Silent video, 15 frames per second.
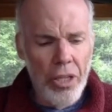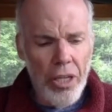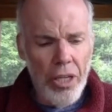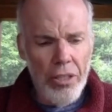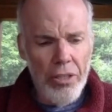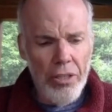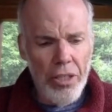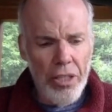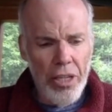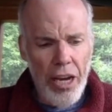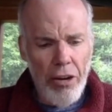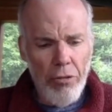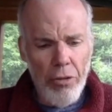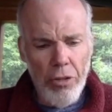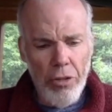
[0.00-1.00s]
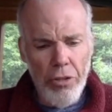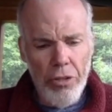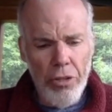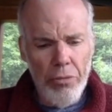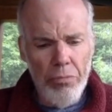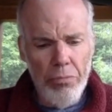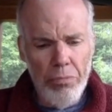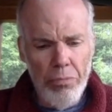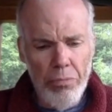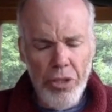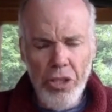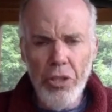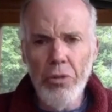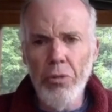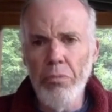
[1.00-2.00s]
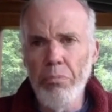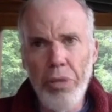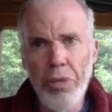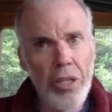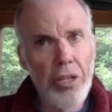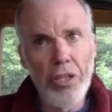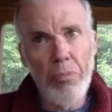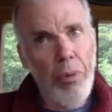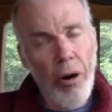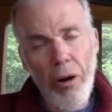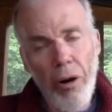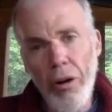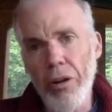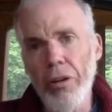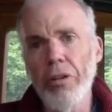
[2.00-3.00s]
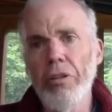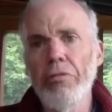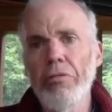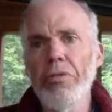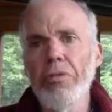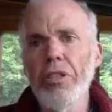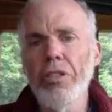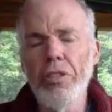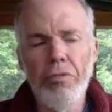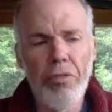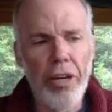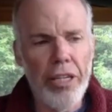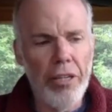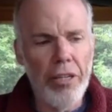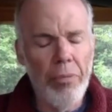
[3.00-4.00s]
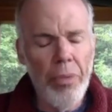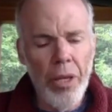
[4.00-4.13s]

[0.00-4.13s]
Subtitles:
that now are the single biggest part of this fight.